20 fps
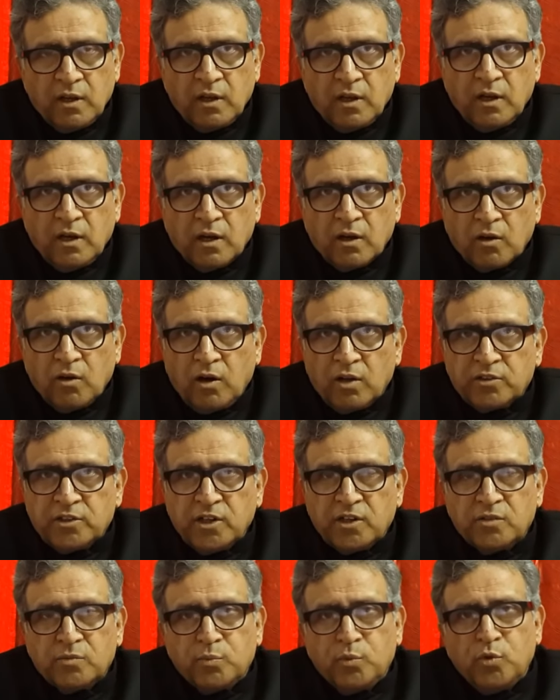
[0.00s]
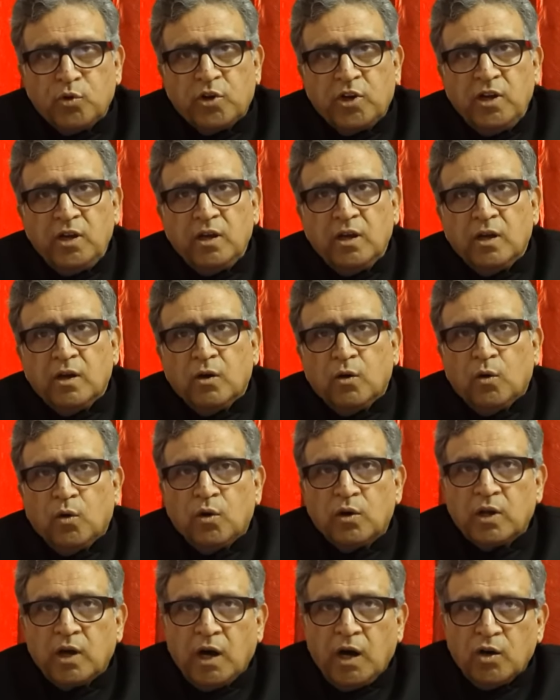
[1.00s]
Gothic spooky
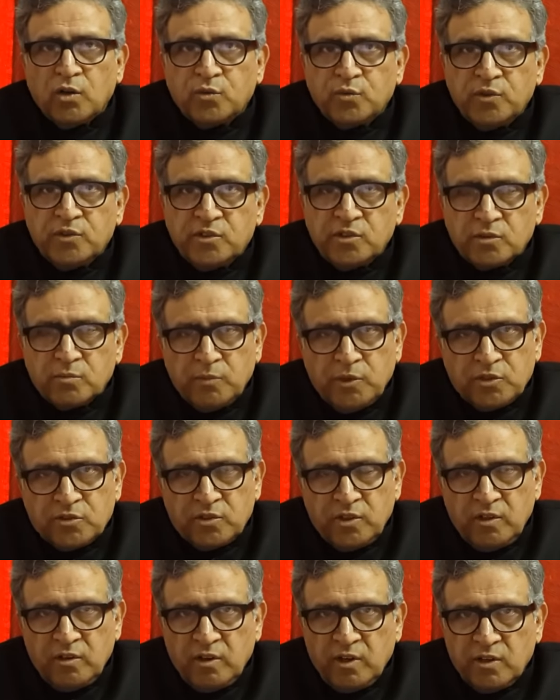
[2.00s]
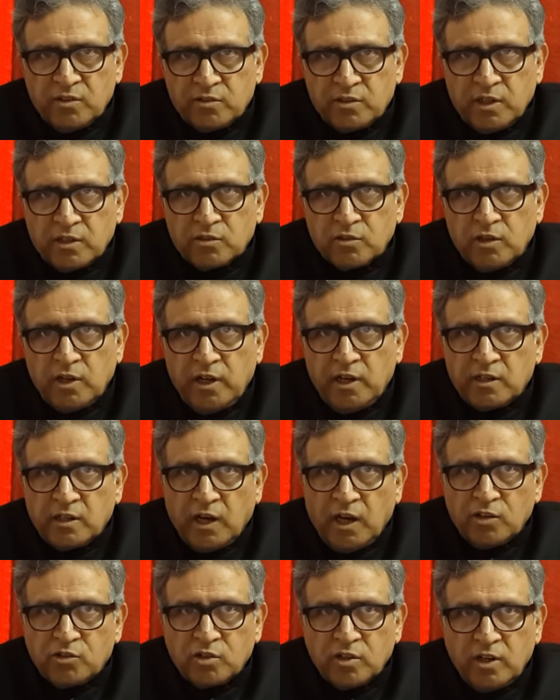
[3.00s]
old house which is mysterious, desolate,
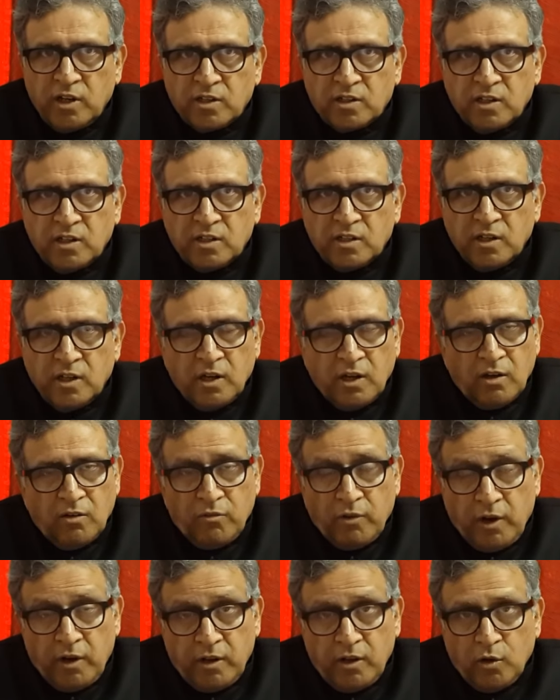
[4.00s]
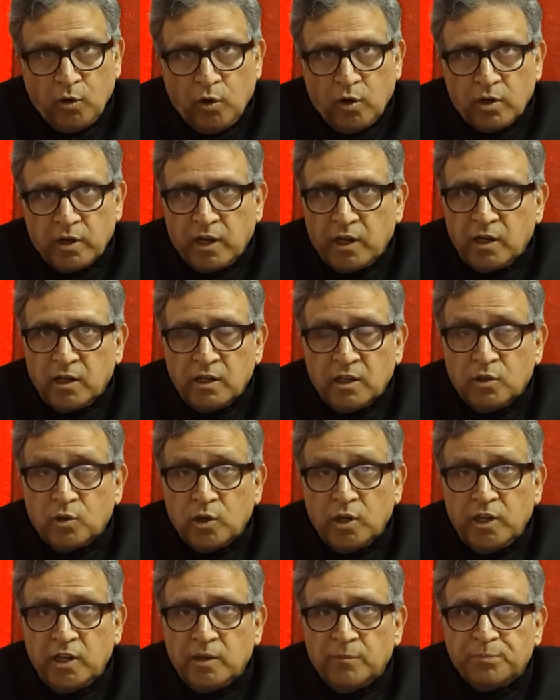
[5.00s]
isolated, very old and
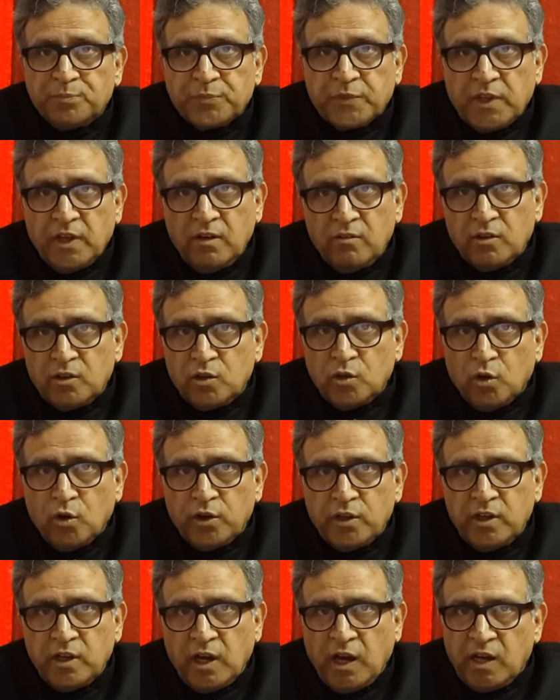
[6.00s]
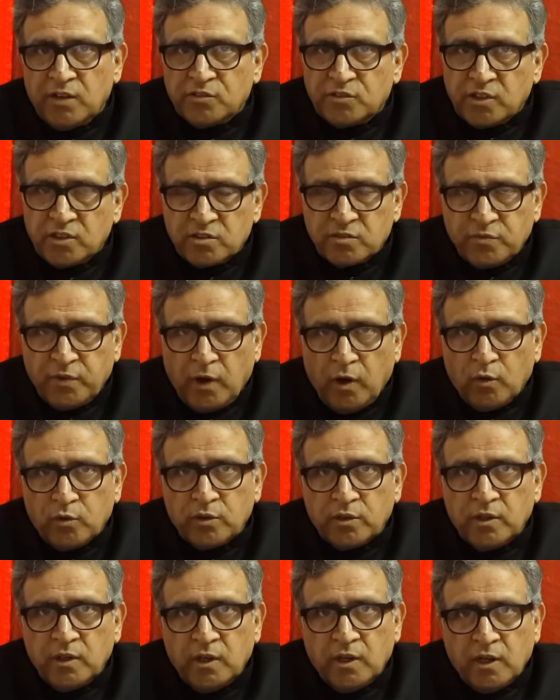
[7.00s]
lonely, even though he has just
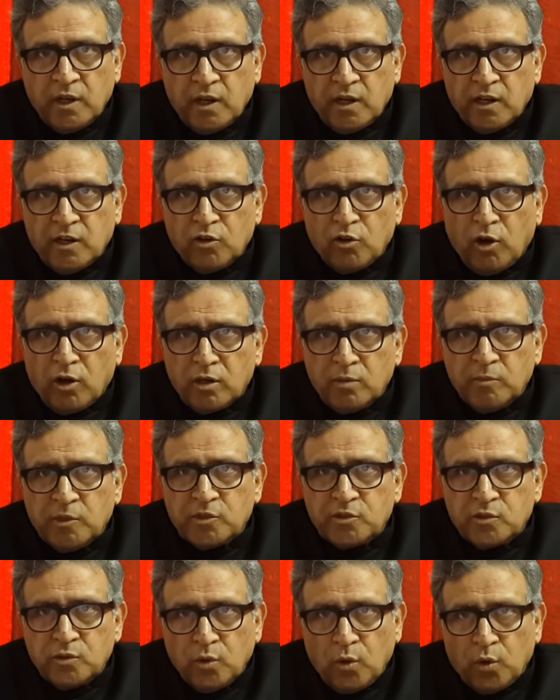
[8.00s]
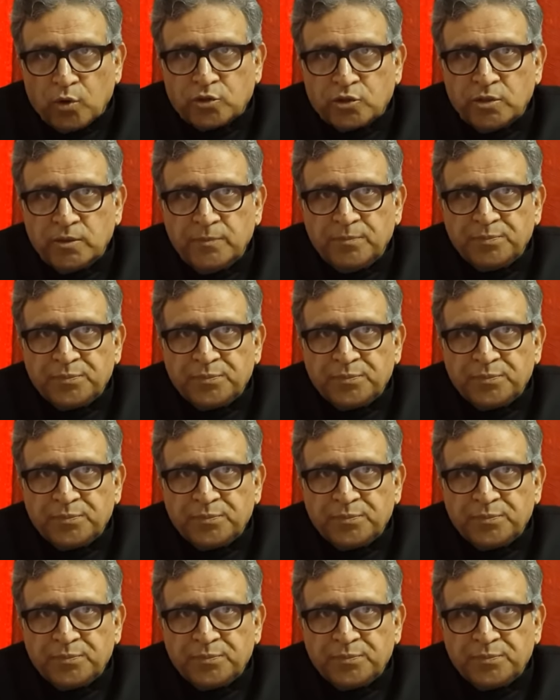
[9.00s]
found an anonymous note